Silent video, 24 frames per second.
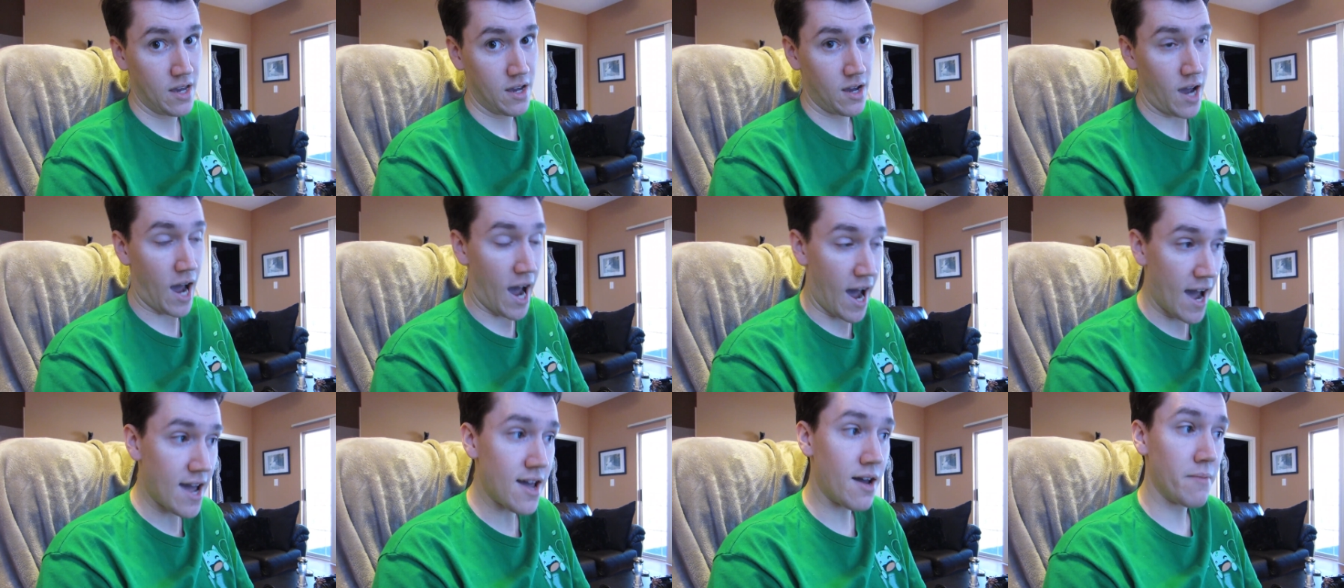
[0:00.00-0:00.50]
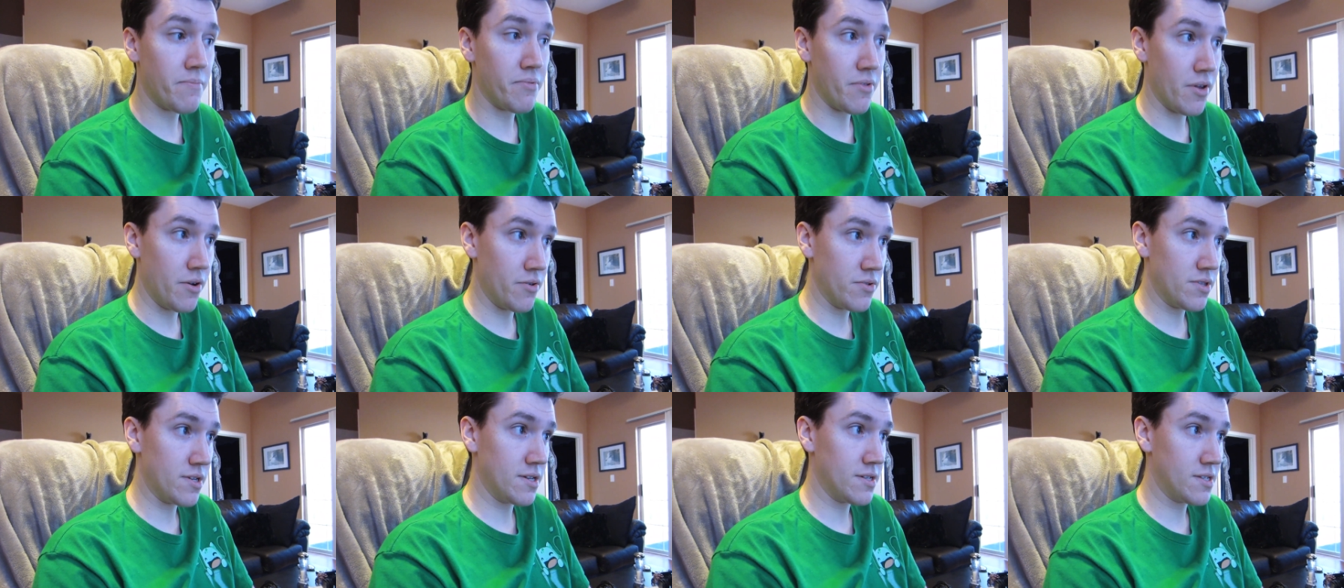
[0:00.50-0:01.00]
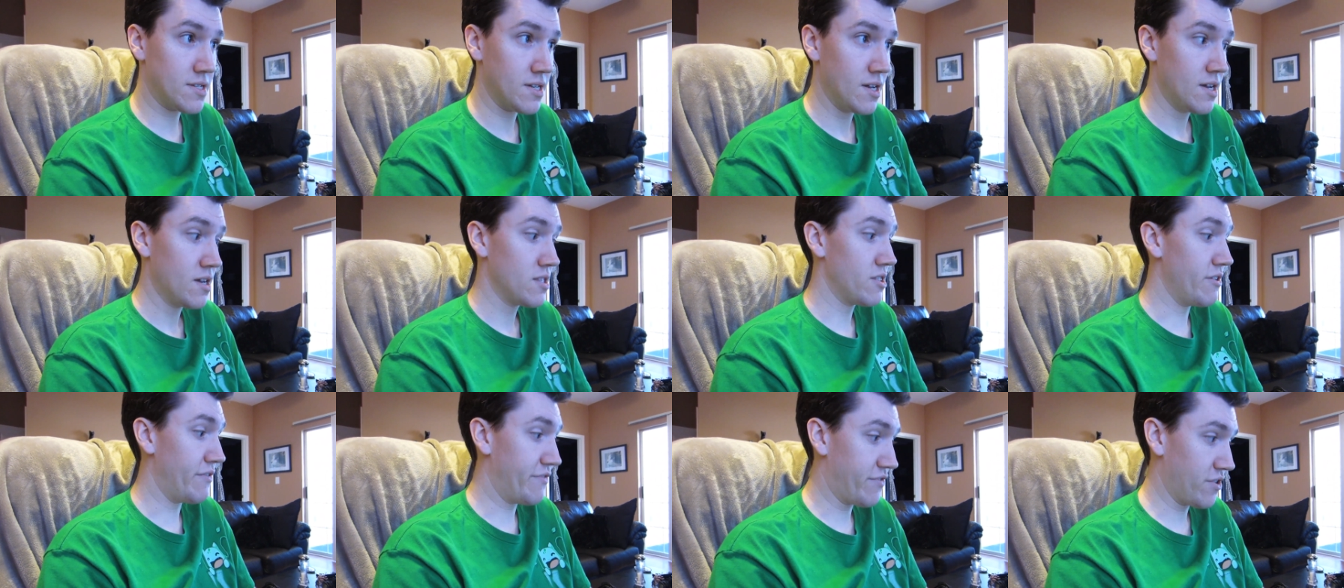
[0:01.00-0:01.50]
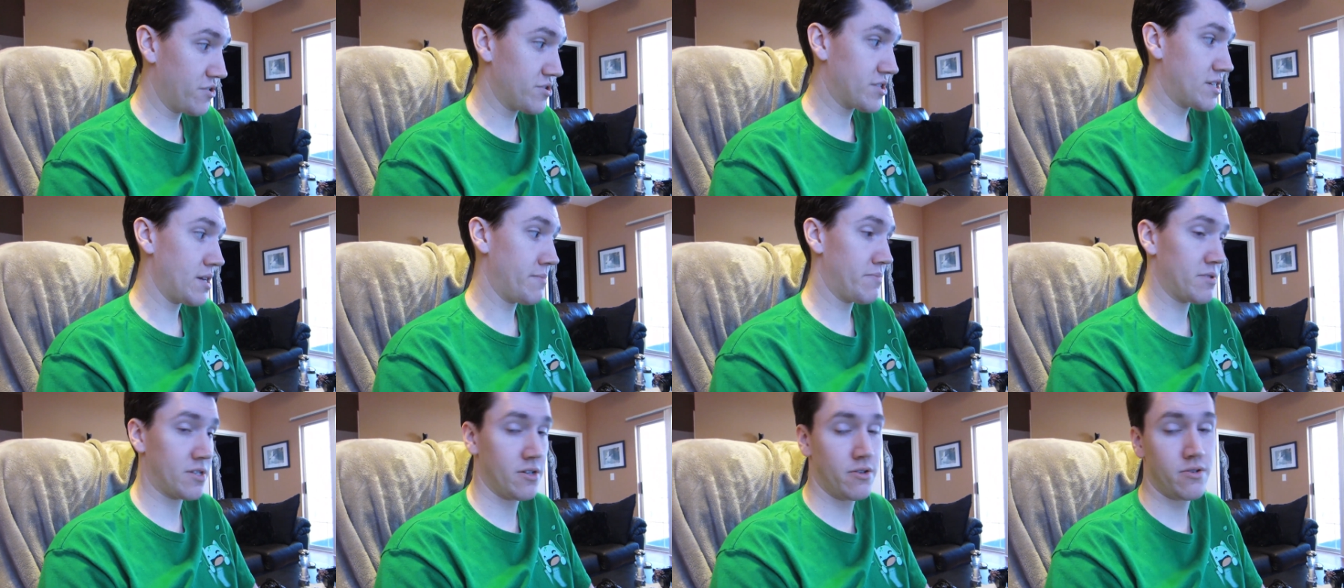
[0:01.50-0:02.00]
I uploaded the first
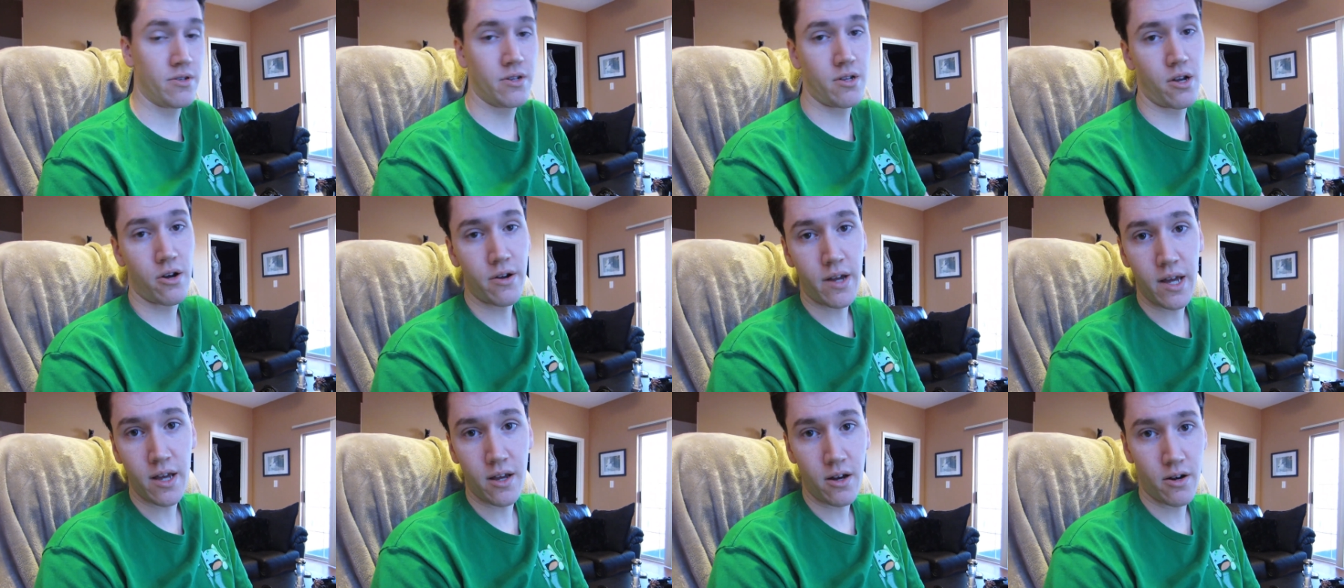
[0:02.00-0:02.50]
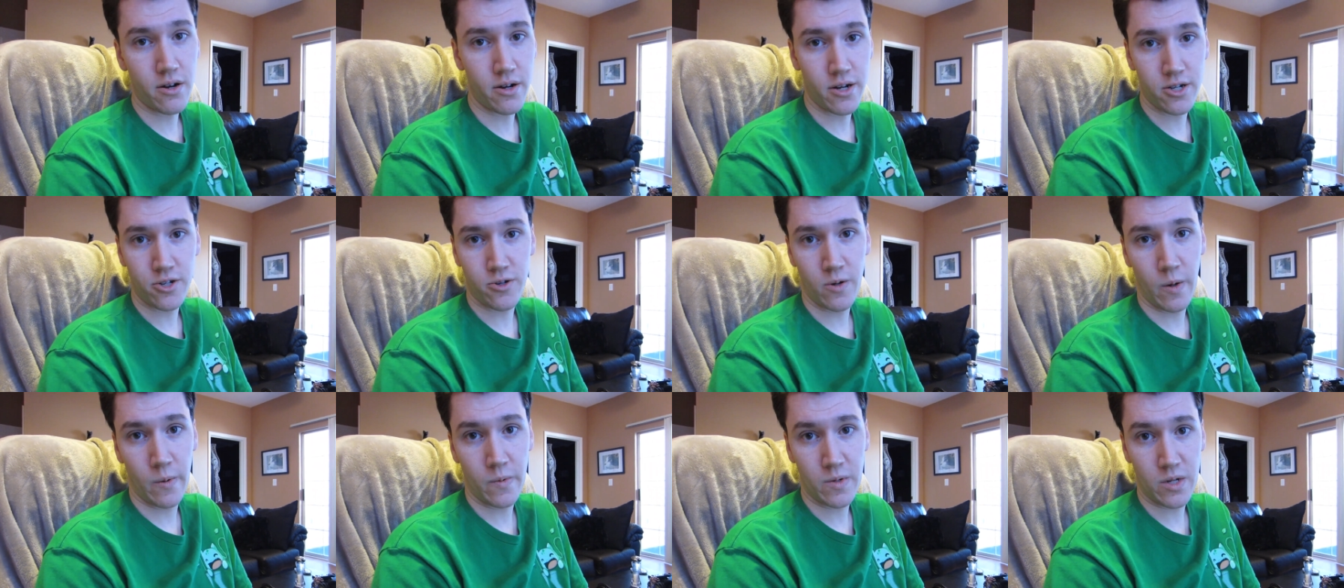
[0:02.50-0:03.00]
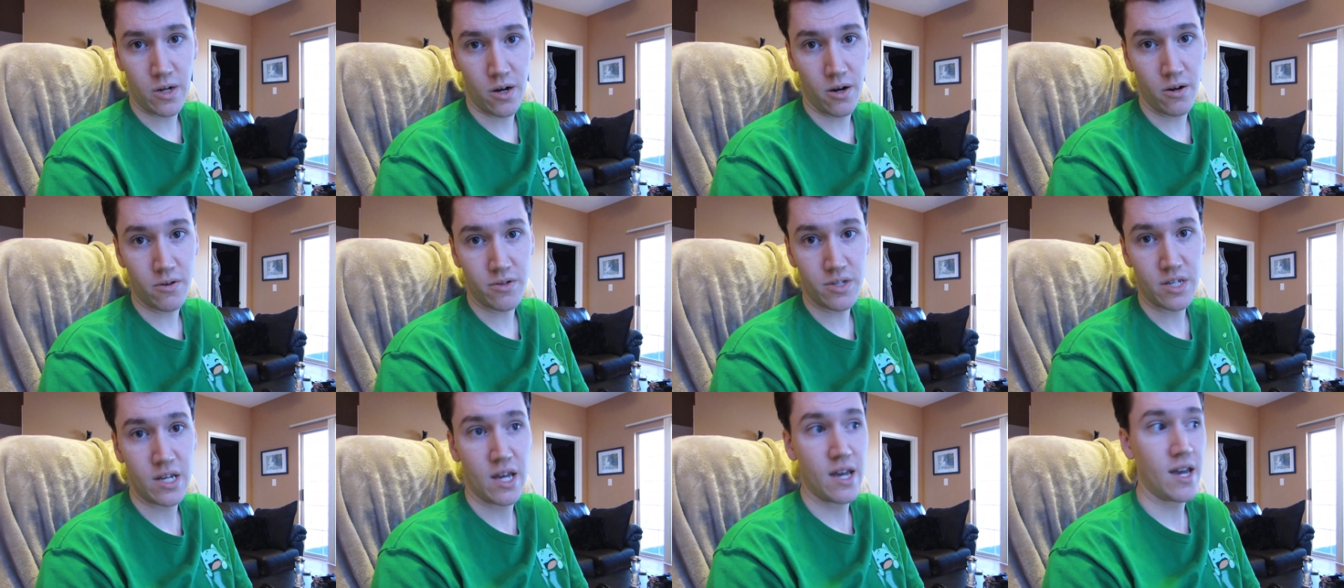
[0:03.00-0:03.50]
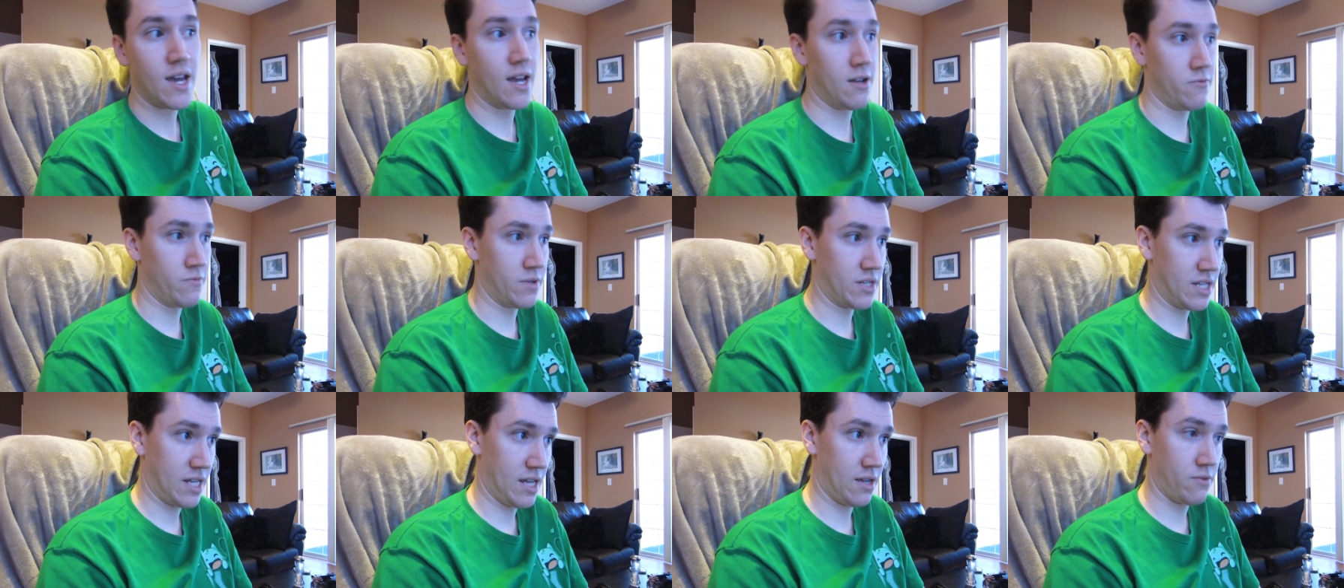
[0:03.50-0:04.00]
episode of Donkey Kong Country Returns and
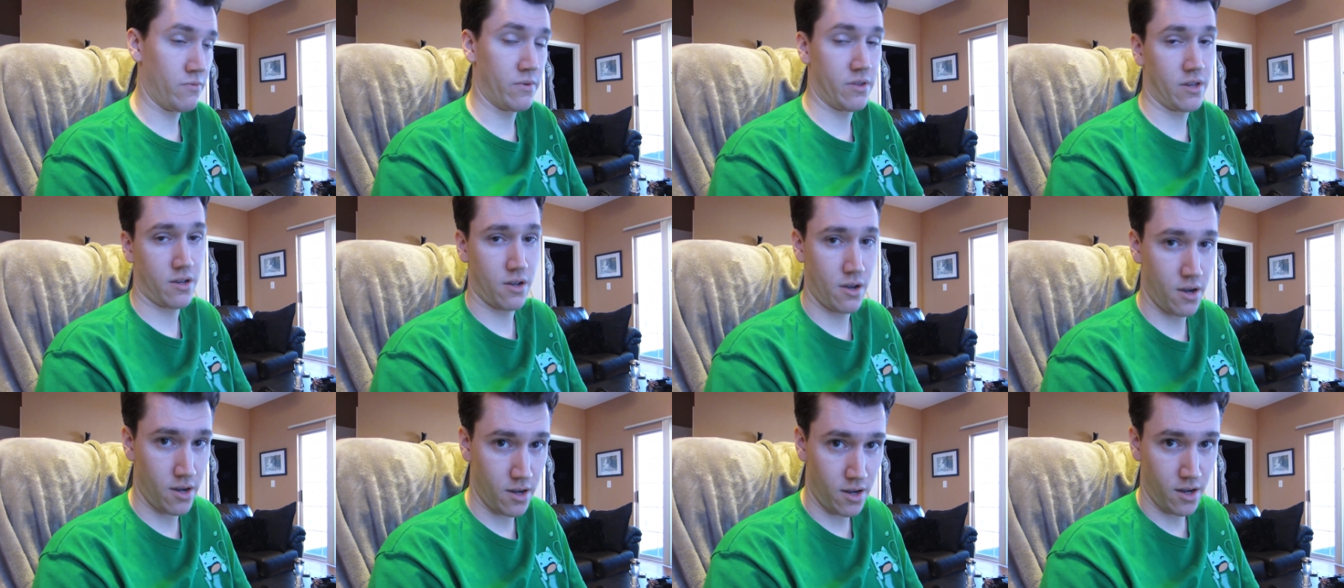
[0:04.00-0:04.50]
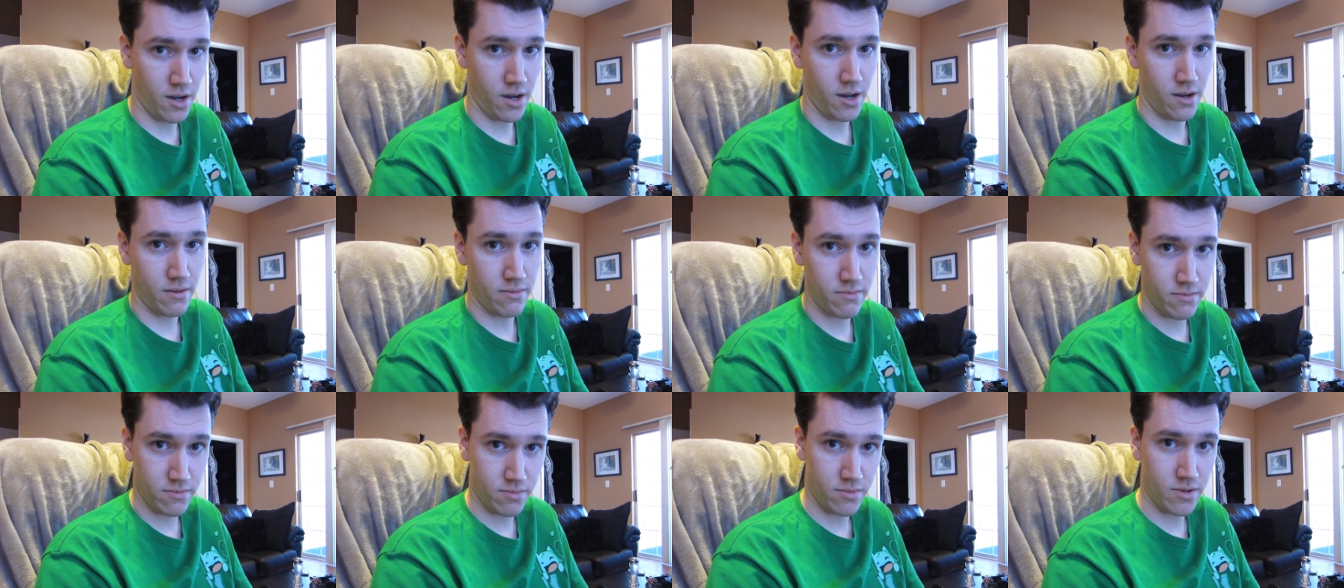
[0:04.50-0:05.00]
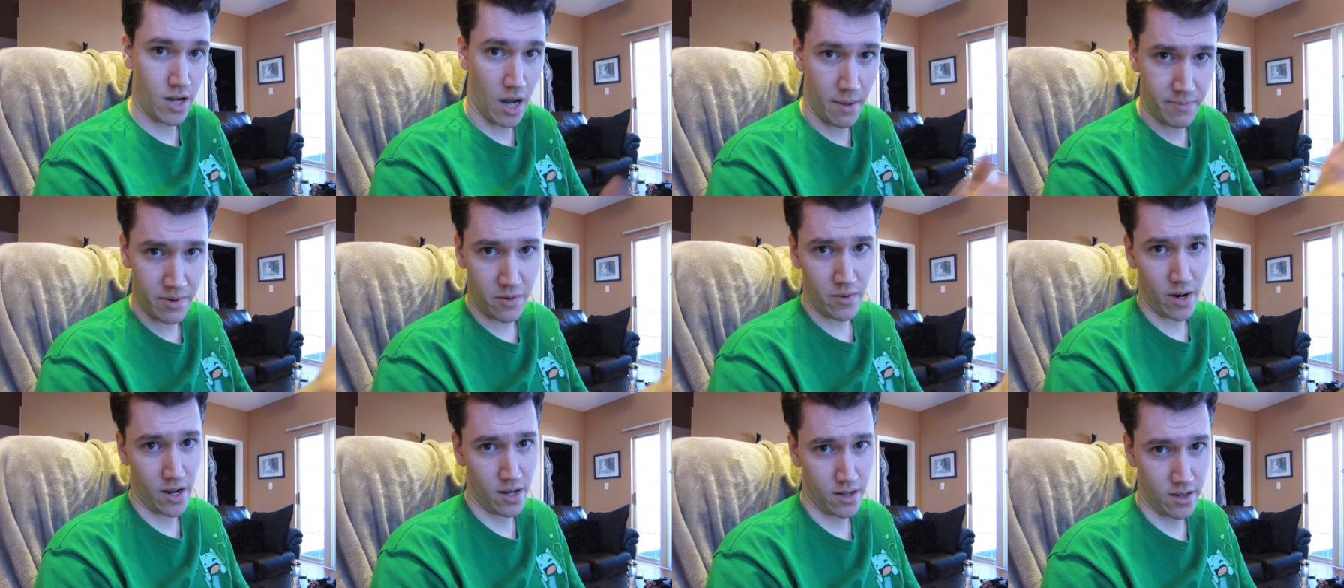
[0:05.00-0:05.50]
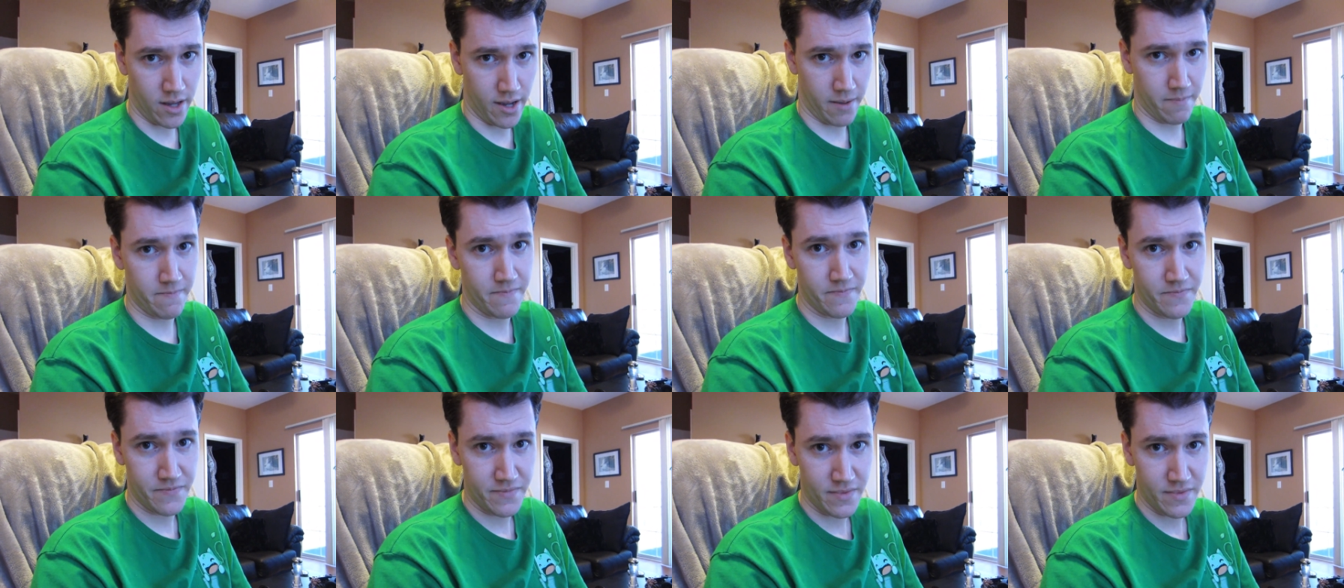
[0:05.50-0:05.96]
was hit with a co uh, copyright claim.